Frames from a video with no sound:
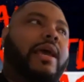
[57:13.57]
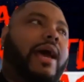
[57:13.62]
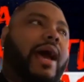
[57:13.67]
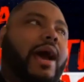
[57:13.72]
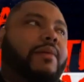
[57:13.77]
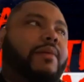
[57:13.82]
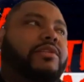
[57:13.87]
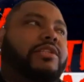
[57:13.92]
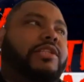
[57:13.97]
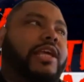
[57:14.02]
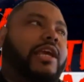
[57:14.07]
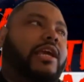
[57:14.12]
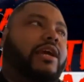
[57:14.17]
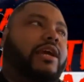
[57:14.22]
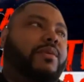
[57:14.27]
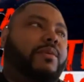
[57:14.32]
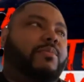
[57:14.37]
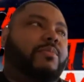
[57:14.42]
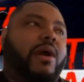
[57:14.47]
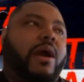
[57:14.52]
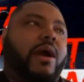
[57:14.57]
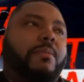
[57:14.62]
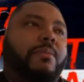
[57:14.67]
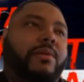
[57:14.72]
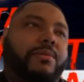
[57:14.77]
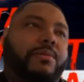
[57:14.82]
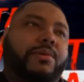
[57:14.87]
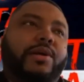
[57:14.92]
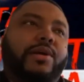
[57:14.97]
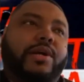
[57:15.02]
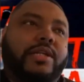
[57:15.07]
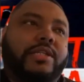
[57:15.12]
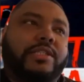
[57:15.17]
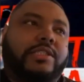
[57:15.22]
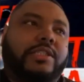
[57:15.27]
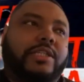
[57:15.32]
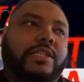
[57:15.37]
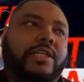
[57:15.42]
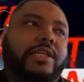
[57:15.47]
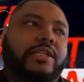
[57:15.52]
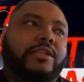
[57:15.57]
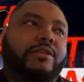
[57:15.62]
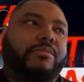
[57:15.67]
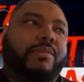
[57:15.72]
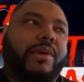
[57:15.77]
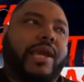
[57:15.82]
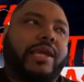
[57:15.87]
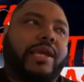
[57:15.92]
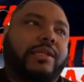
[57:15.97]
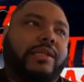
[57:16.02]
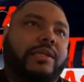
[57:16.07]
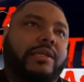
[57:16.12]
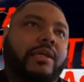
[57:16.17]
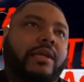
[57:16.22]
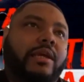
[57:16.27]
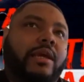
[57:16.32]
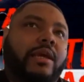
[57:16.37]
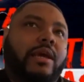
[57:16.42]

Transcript: I was thinking we probably were going to see either Bayley.